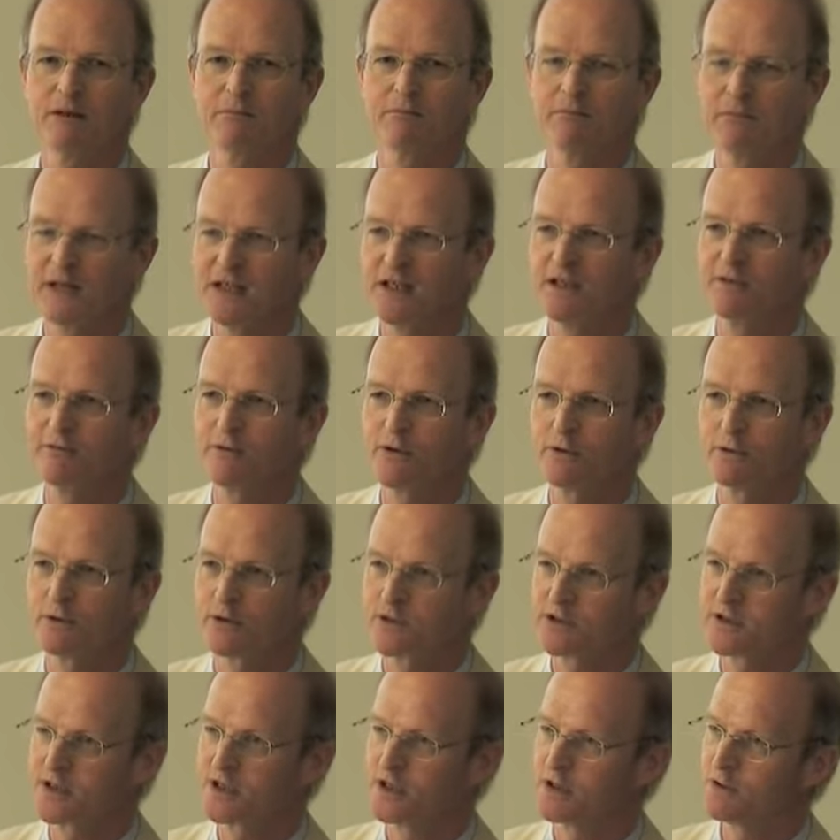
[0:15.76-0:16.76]
many of you
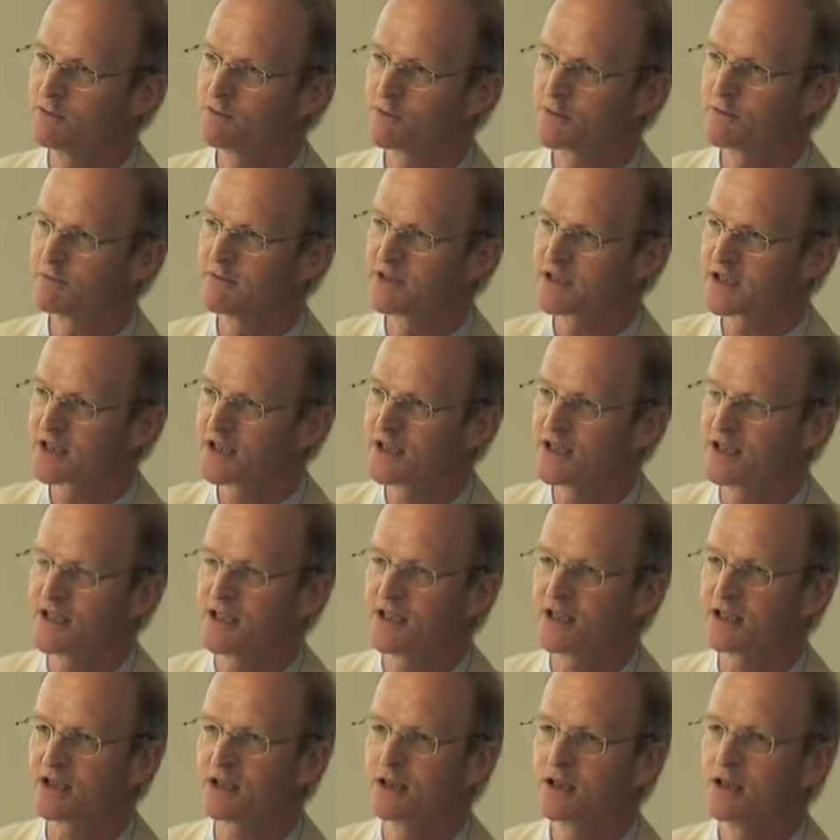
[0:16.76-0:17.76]
will know from the
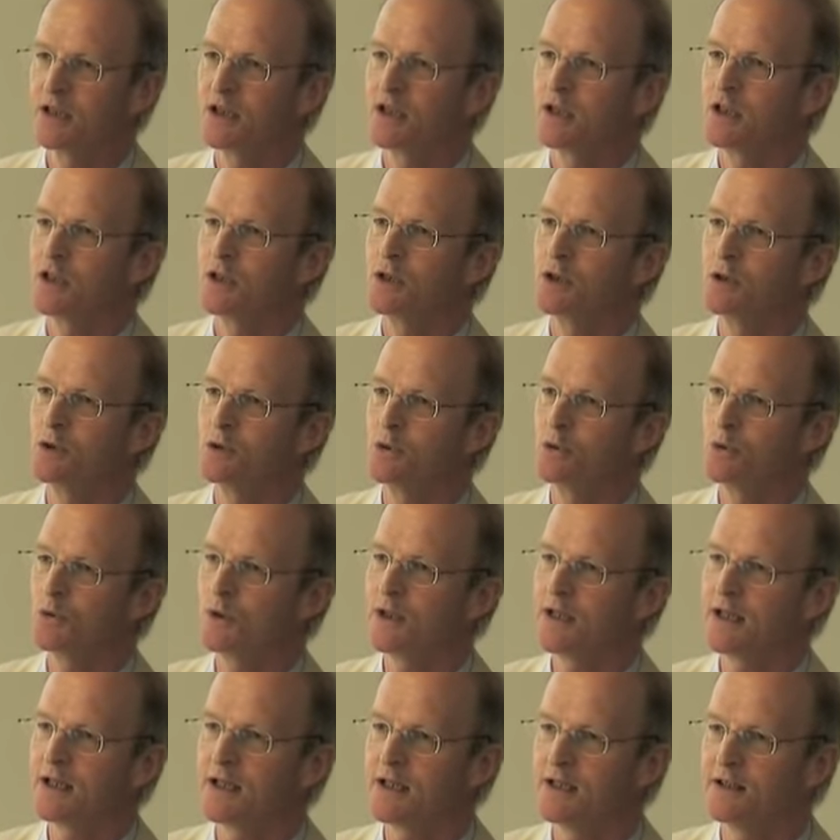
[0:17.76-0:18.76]
clinic,
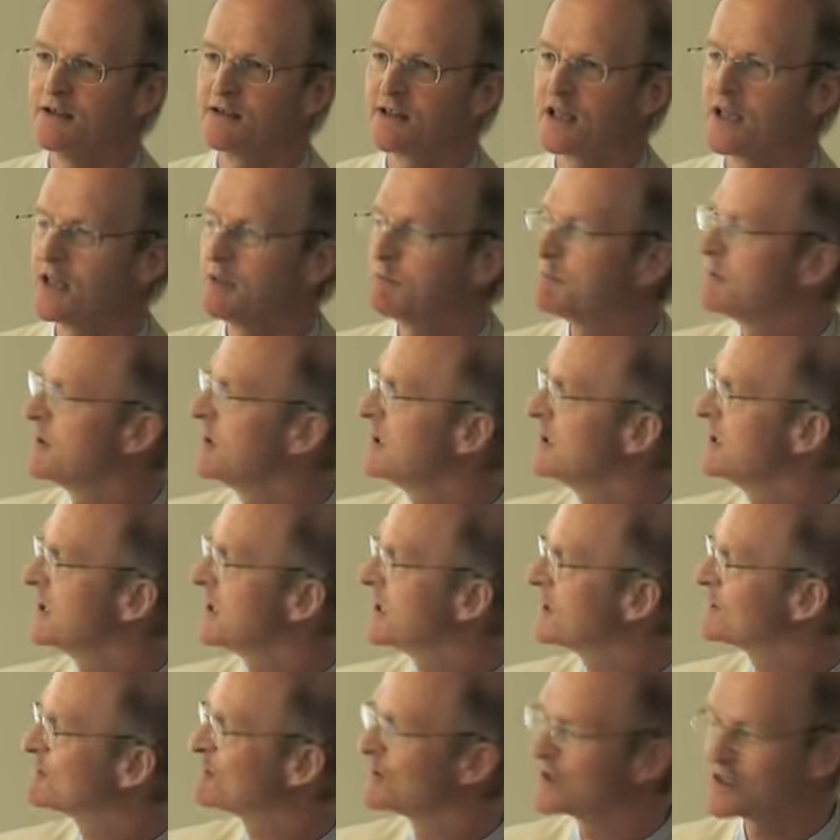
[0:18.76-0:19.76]
who is a
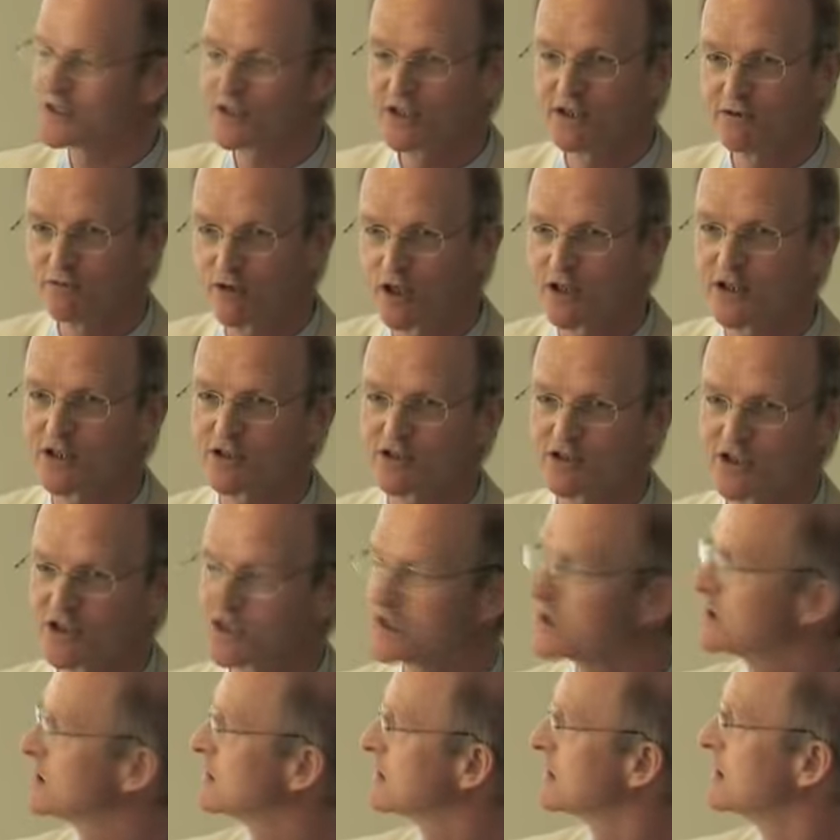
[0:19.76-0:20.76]
paediatric
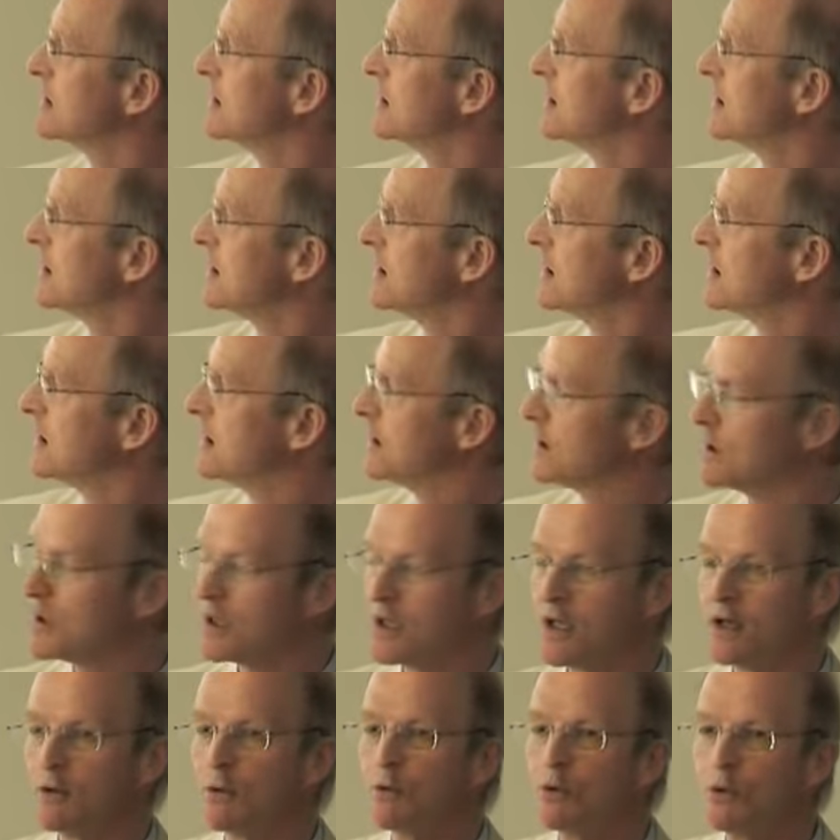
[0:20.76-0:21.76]
neurologist
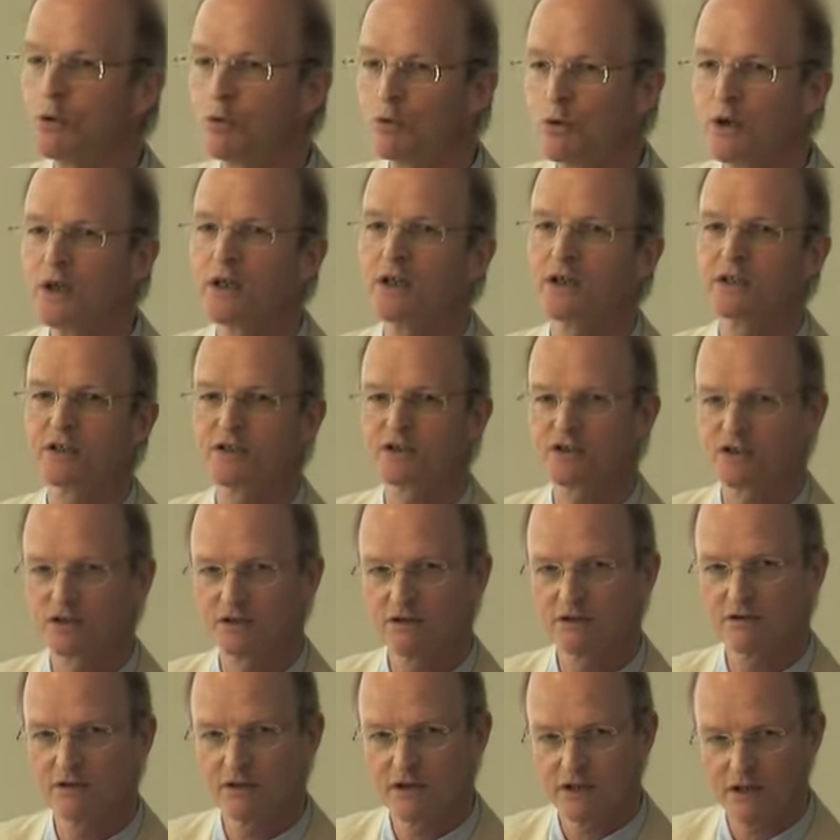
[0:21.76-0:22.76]
who works
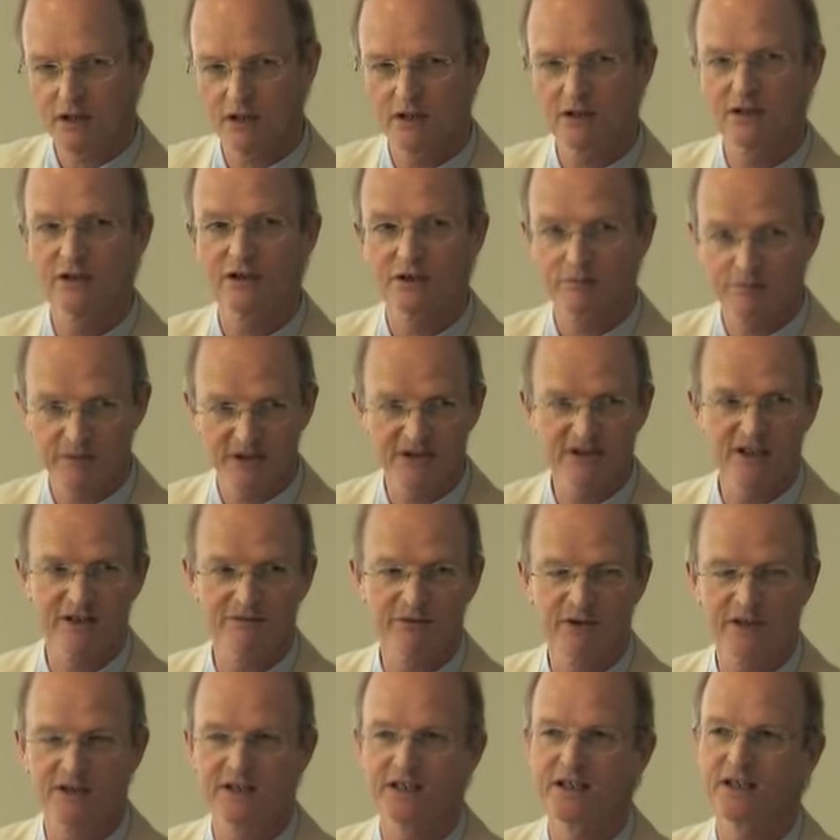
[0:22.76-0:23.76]

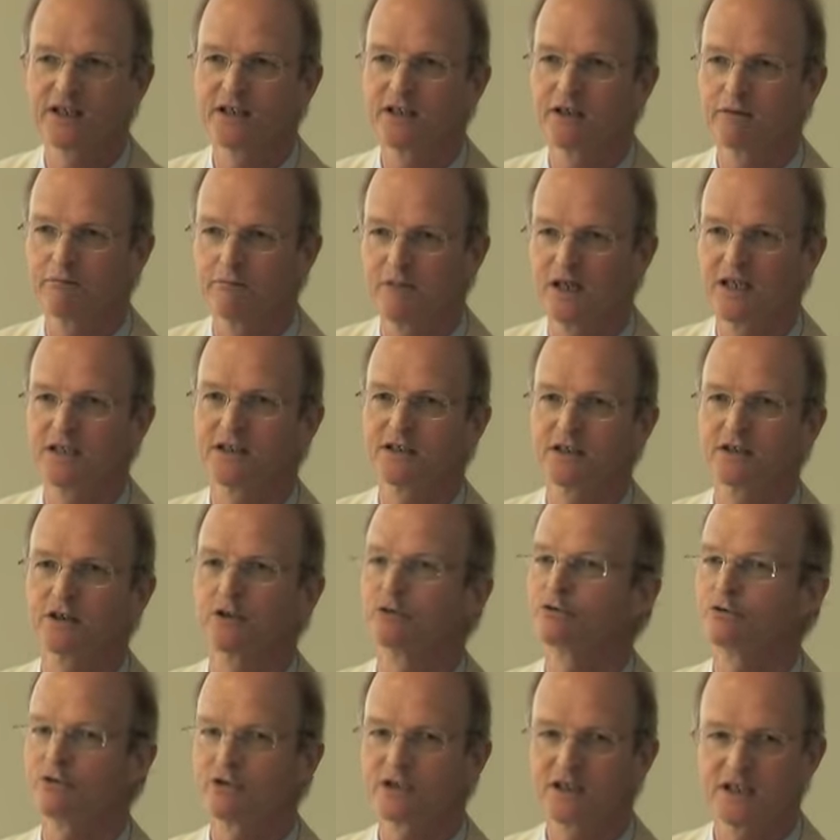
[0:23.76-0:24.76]
specifically in the
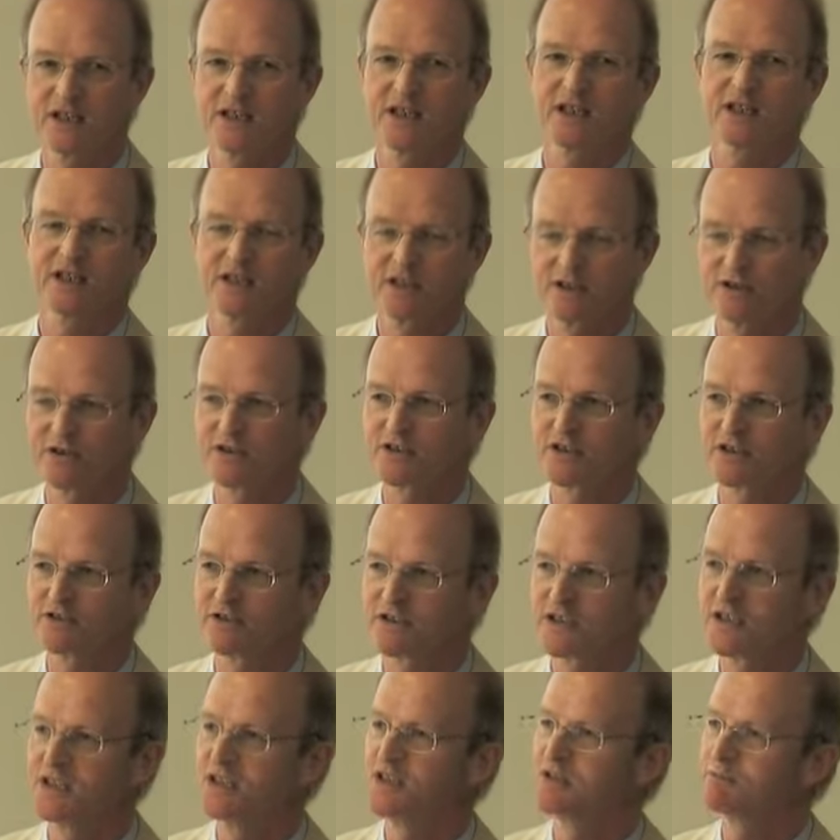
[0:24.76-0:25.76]
mitochondrial clinic and also
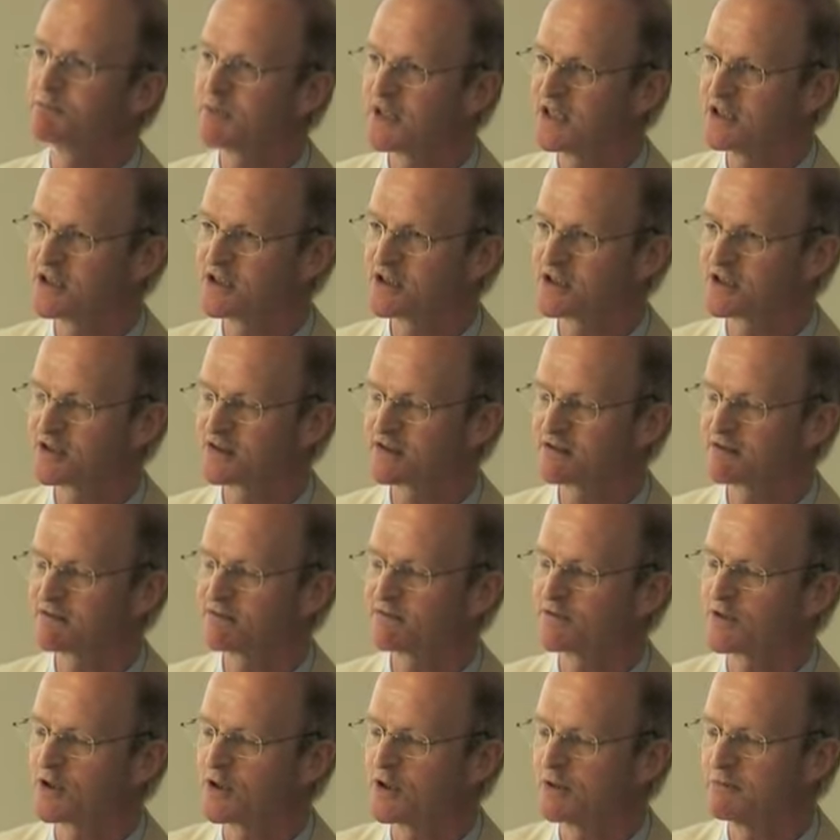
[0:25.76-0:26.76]
sees patients
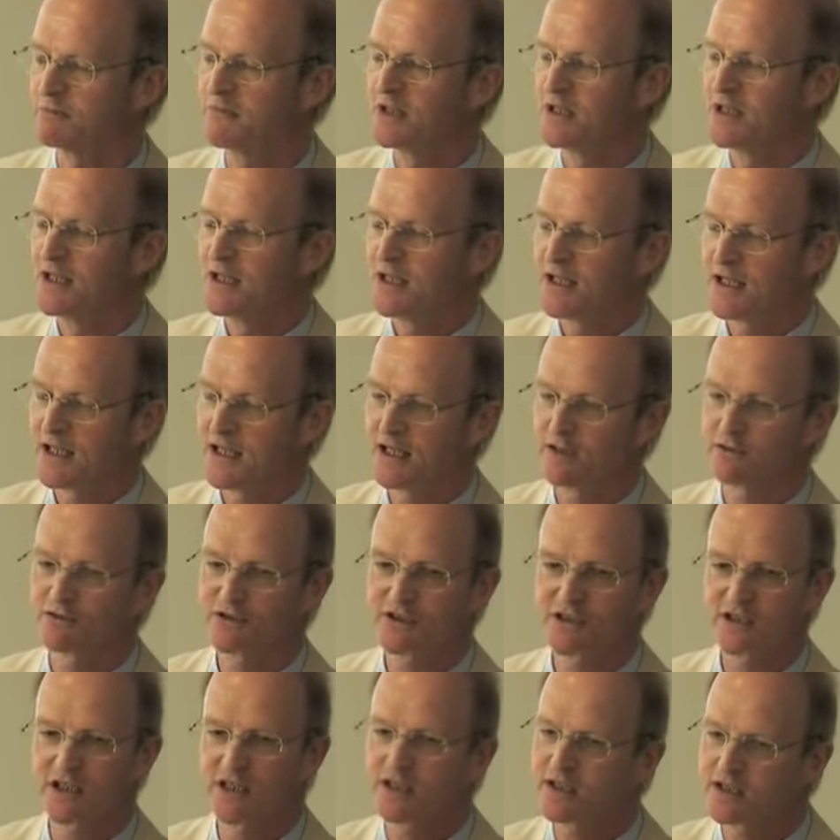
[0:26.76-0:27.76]
from
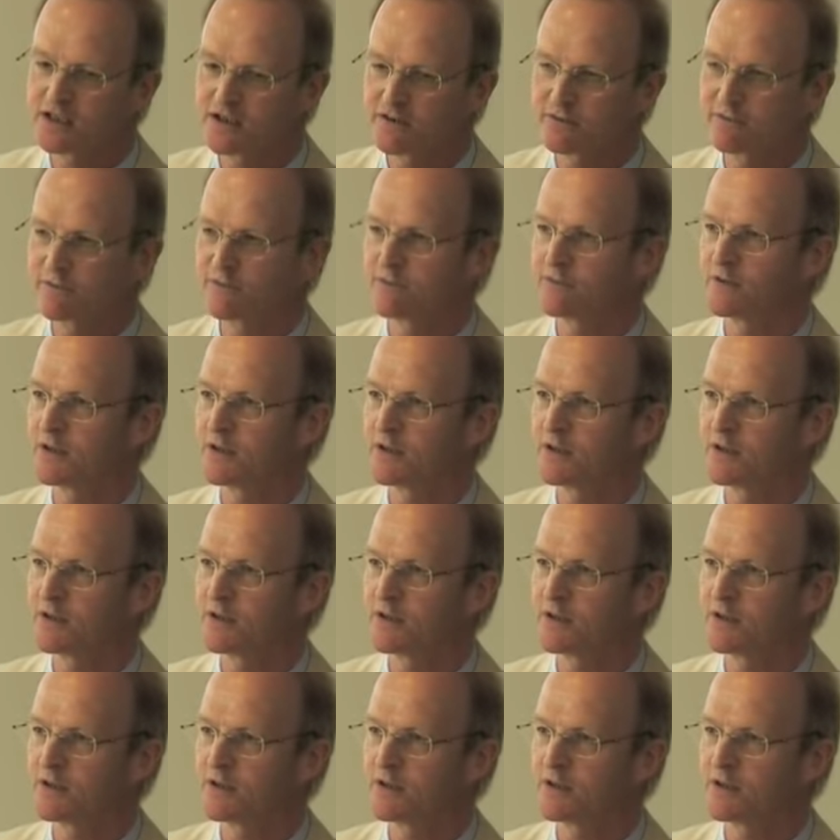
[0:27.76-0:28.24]
outside of